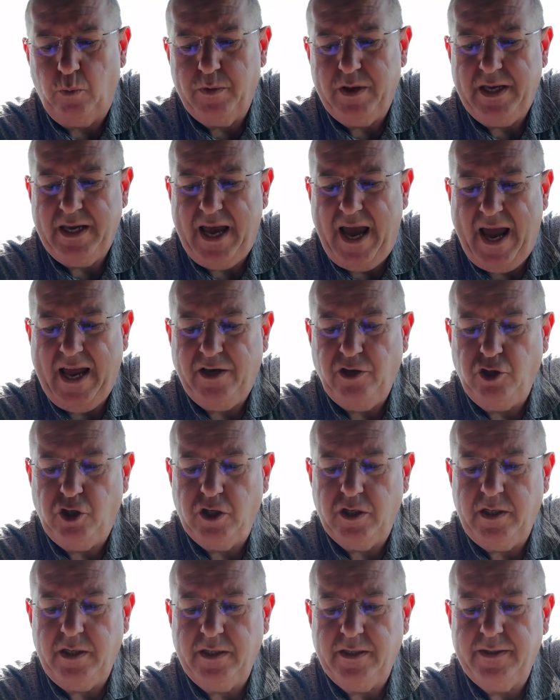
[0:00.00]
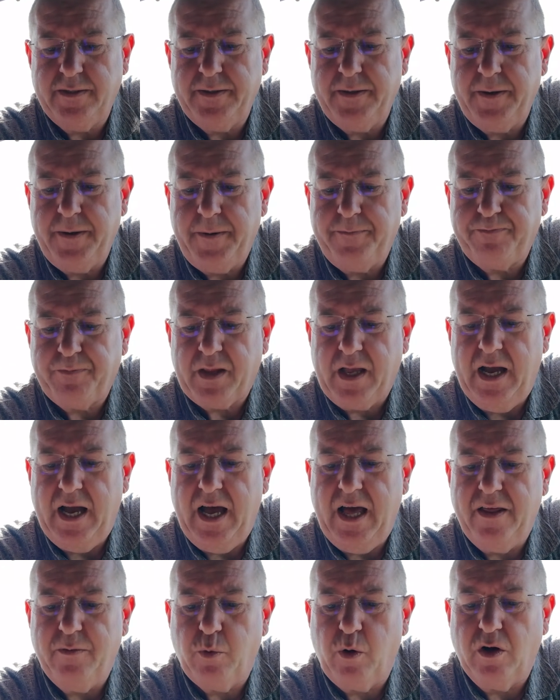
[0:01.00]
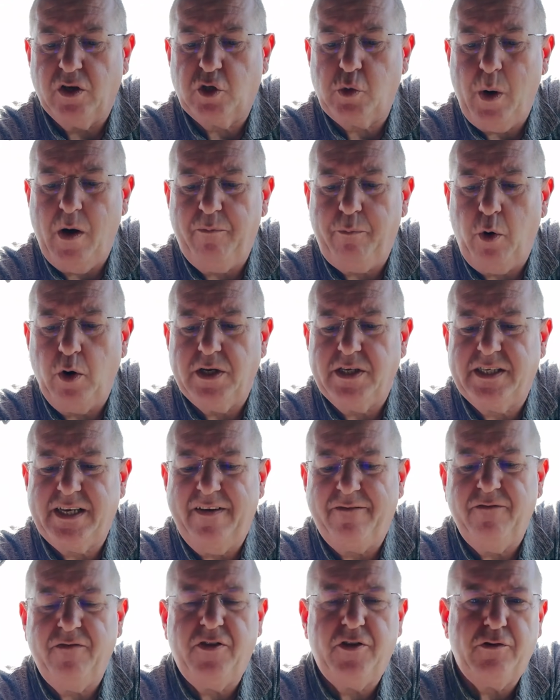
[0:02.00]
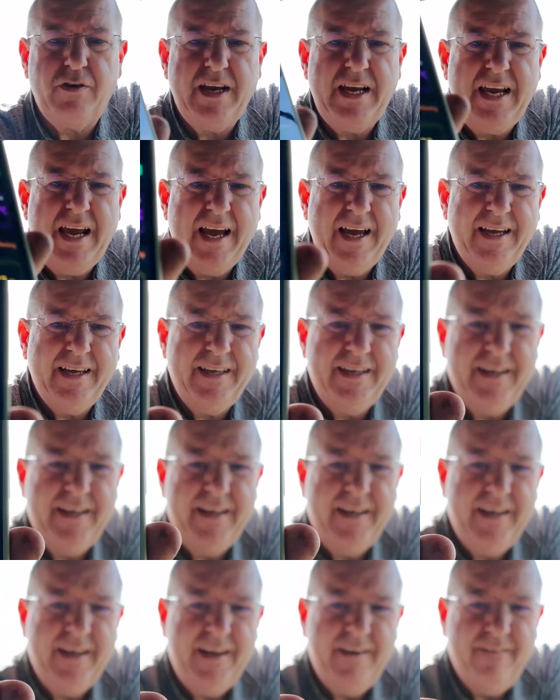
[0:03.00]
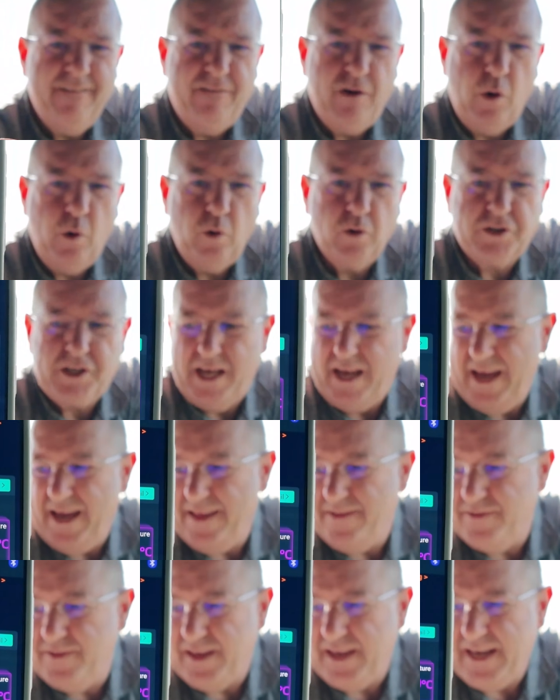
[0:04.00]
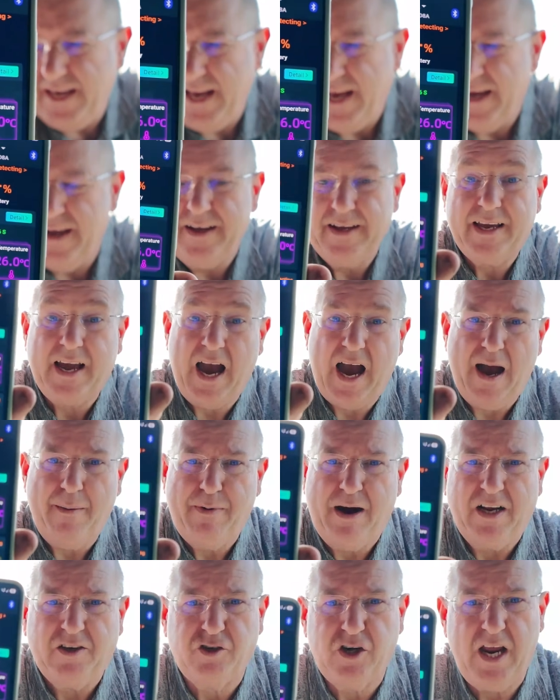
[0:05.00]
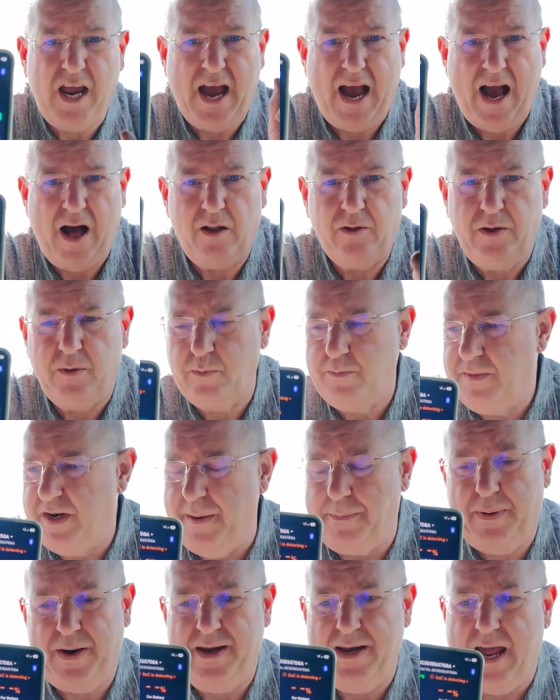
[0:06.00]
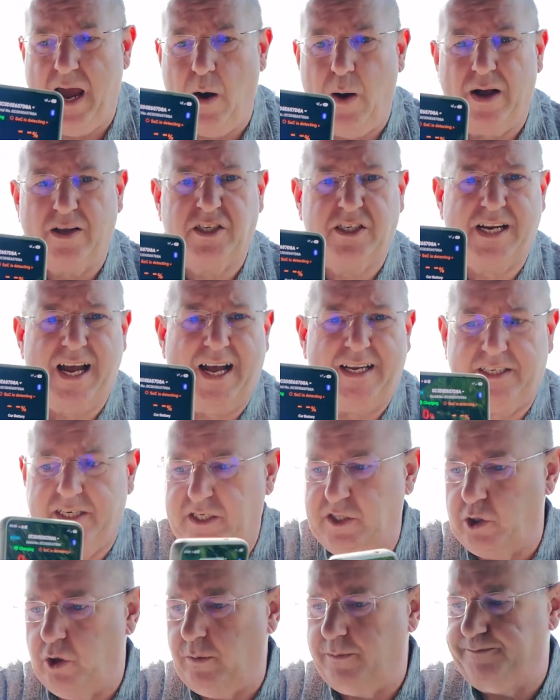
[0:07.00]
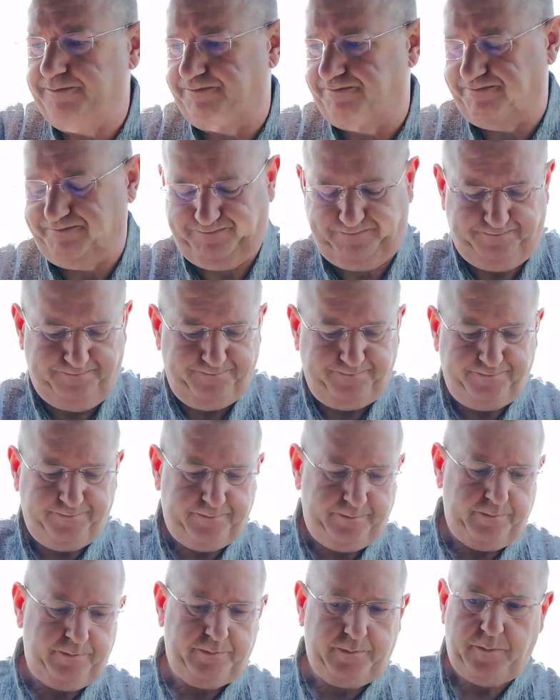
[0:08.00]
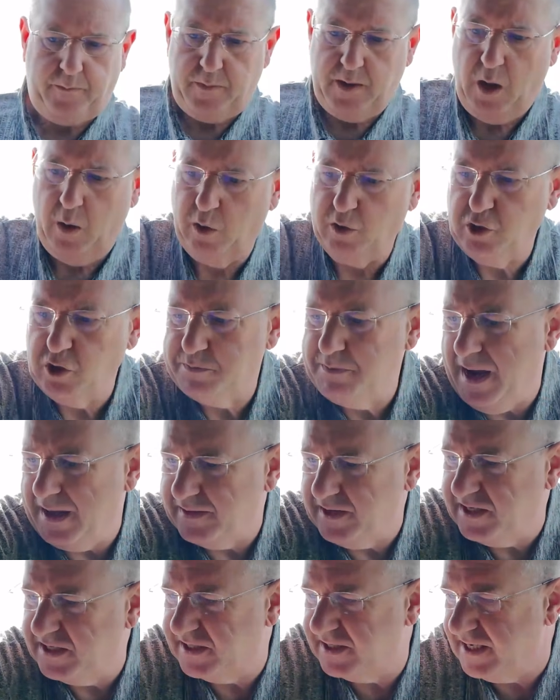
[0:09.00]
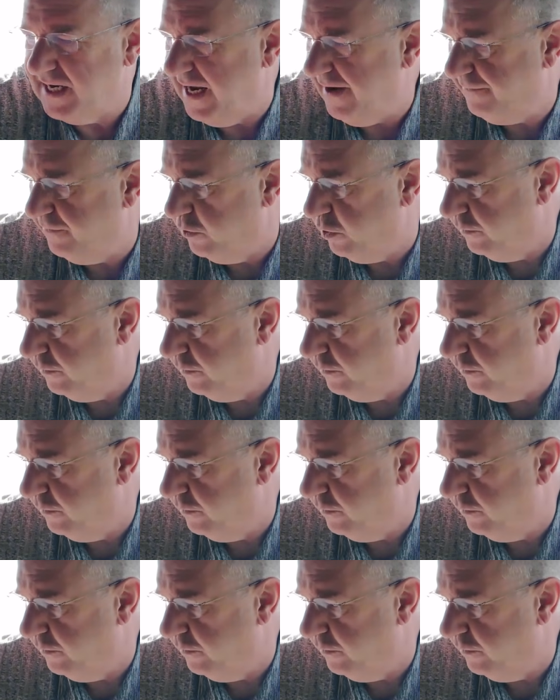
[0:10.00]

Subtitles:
up the engine. We've got 12.73 volts in the car battery. I'll nip in now. I'll start it up. We'll just make this safe